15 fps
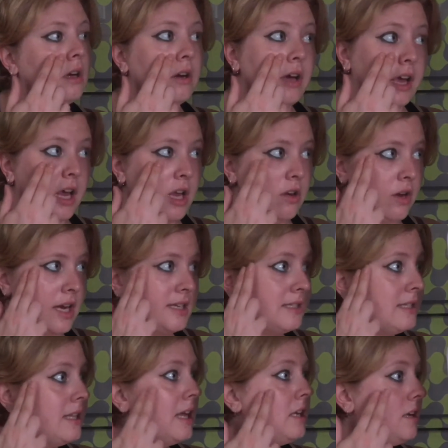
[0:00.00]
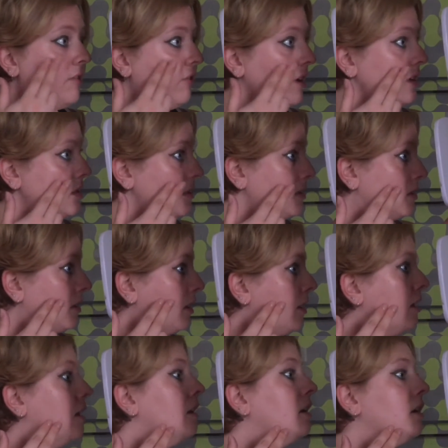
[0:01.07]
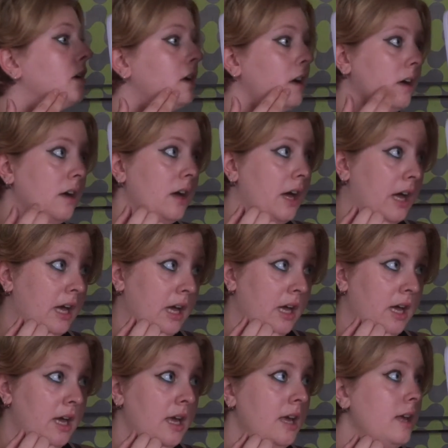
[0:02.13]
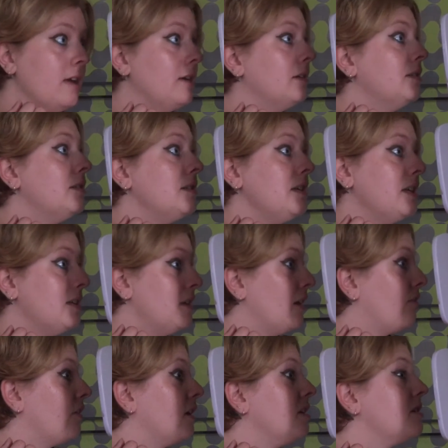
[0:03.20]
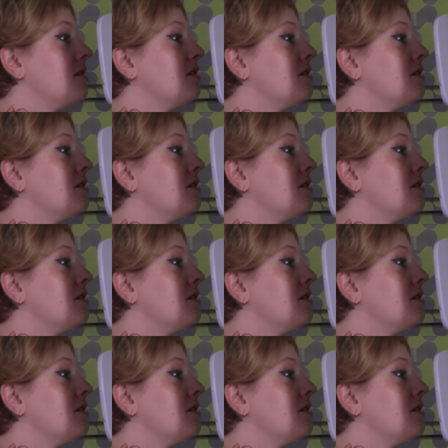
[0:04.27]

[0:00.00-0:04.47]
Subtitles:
Okay, can you guys see that difference? I see a difference.